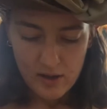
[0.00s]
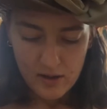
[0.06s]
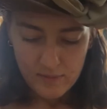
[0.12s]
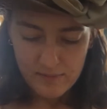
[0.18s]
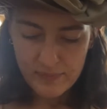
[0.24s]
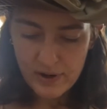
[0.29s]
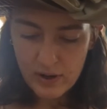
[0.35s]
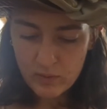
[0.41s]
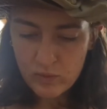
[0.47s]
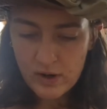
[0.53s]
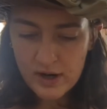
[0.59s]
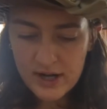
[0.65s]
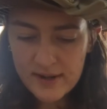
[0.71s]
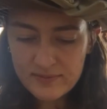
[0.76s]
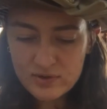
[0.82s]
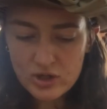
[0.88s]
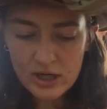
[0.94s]
But what
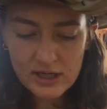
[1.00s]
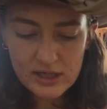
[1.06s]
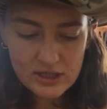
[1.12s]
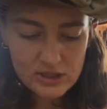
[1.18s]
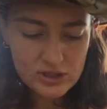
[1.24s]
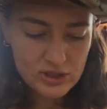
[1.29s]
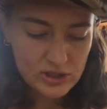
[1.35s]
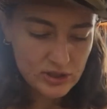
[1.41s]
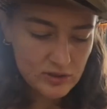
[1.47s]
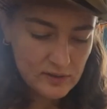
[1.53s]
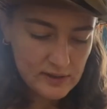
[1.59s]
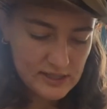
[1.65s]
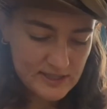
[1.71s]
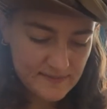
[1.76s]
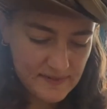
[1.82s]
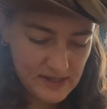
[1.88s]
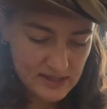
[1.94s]
I'm trying to do
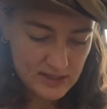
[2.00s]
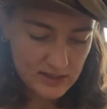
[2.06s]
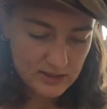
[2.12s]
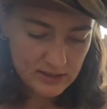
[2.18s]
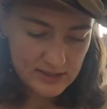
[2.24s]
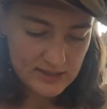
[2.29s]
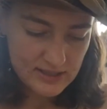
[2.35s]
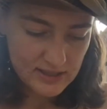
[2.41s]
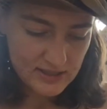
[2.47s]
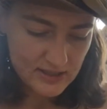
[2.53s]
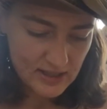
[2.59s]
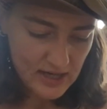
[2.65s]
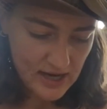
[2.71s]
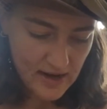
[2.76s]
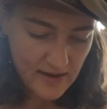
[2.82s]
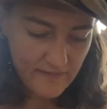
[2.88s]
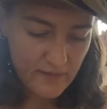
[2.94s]
is basically, since I
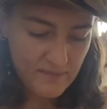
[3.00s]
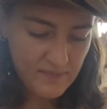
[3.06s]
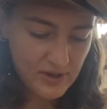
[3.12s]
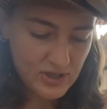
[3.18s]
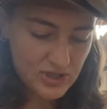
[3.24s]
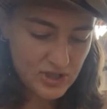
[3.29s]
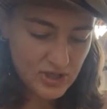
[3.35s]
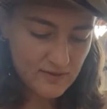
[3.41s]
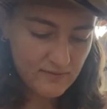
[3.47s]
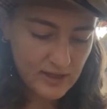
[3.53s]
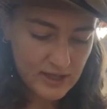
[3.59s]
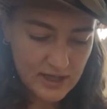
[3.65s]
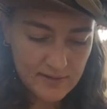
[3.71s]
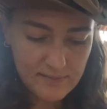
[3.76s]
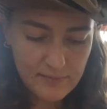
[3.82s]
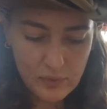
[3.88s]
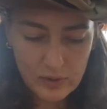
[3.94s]
have a bunch of, like,
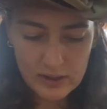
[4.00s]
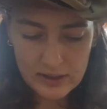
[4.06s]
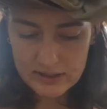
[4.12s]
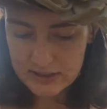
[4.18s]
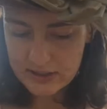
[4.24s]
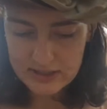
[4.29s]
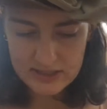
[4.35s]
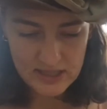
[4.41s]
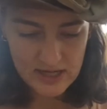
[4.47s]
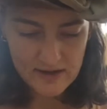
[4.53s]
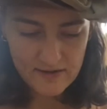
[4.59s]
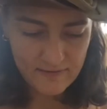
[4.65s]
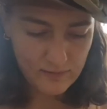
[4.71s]
important stuff